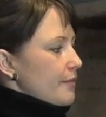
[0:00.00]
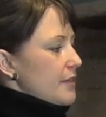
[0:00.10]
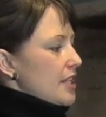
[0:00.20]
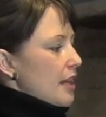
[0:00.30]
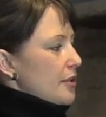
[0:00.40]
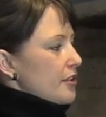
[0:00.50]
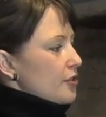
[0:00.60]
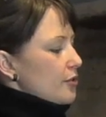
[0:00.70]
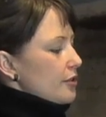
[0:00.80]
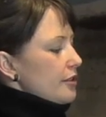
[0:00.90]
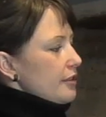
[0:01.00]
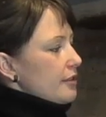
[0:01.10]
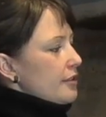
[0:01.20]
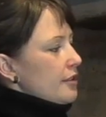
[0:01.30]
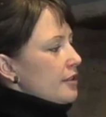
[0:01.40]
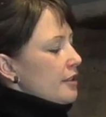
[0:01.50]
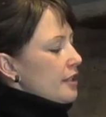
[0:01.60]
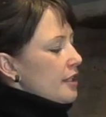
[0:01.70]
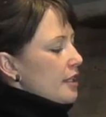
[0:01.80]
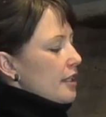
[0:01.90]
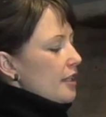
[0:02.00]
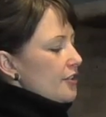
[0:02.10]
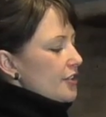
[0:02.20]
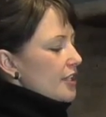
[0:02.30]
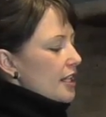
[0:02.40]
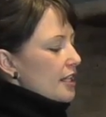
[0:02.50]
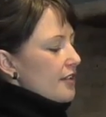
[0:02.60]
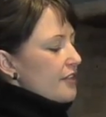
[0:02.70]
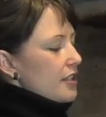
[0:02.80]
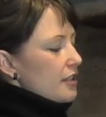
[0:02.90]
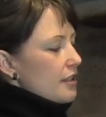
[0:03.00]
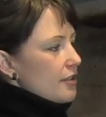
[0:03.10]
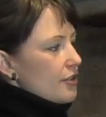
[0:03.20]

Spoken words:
tap on the shoulder, and just to get it even,